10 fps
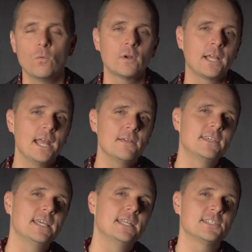we're kind
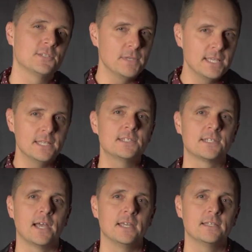of getting some
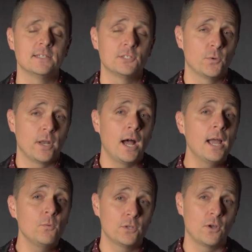insight into what
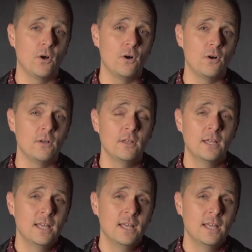I would call